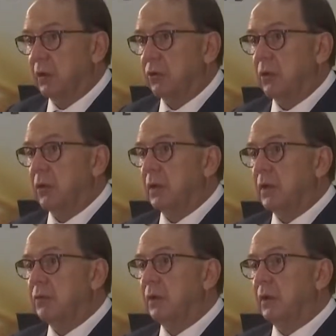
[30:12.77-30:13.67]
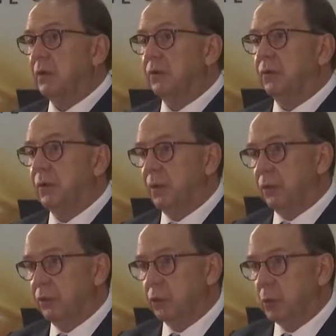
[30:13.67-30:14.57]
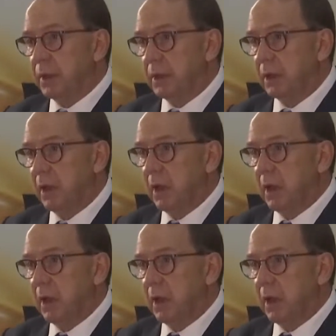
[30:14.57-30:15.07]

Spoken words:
So even if this week